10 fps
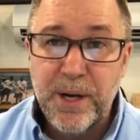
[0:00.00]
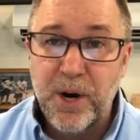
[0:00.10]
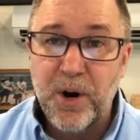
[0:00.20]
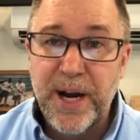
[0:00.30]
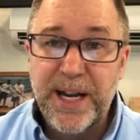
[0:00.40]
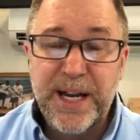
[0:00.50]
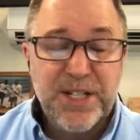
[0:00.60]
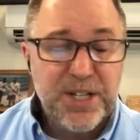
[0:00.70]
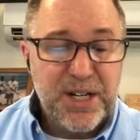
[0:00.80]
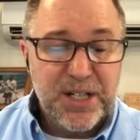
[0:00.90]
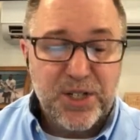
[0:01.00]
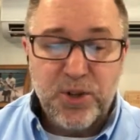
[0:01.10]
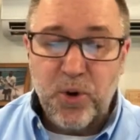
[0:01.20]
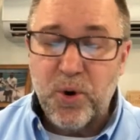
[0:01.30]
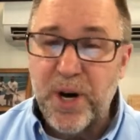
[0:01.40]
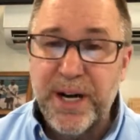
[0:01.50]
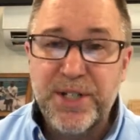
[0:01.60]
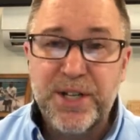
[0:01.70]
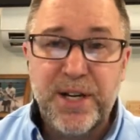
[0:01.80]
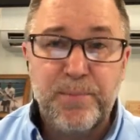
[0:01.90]
All right, it's going to soar and
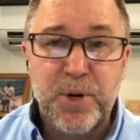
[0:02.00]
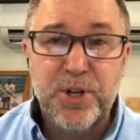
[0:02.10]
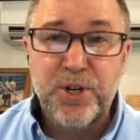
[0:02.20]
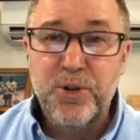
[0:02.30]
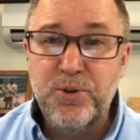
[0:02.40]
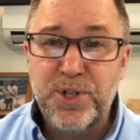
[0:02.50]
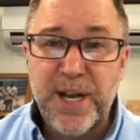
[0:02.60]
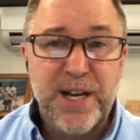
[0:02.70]
it's going to produce,